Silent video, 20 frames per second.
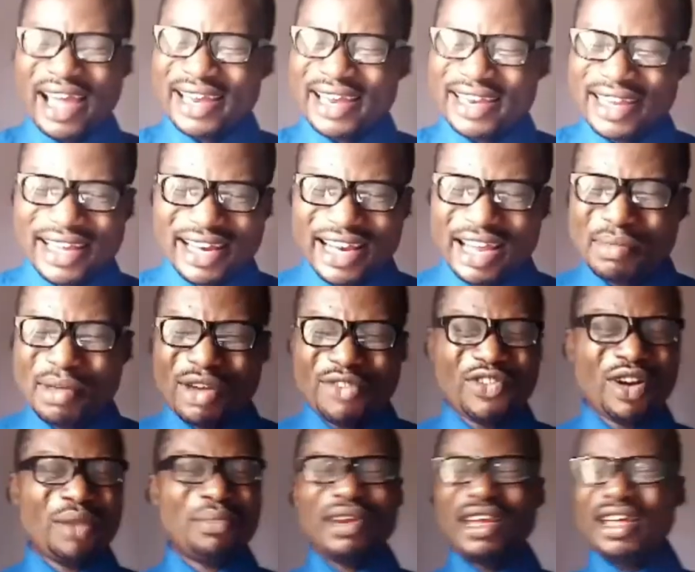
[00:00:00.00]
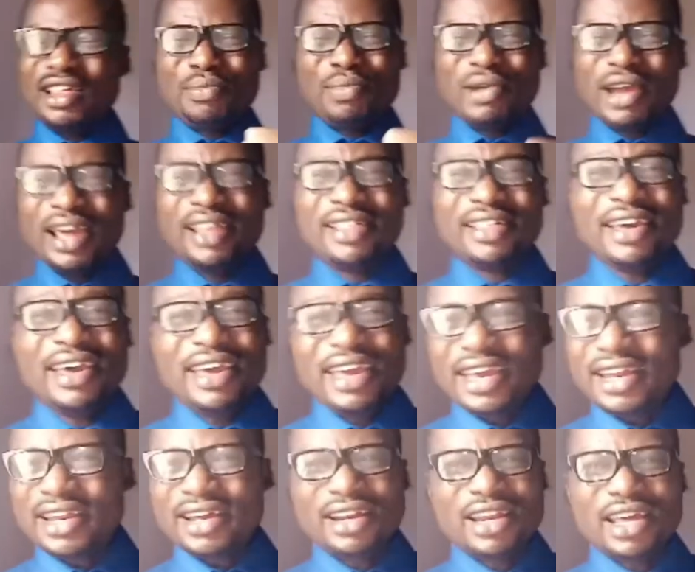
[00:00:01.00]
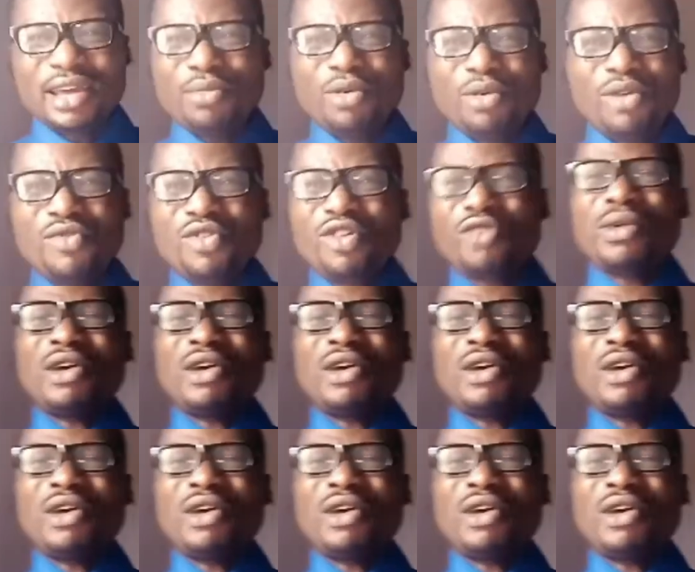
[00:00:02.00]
I declare my family is blessed in the name of Jesus.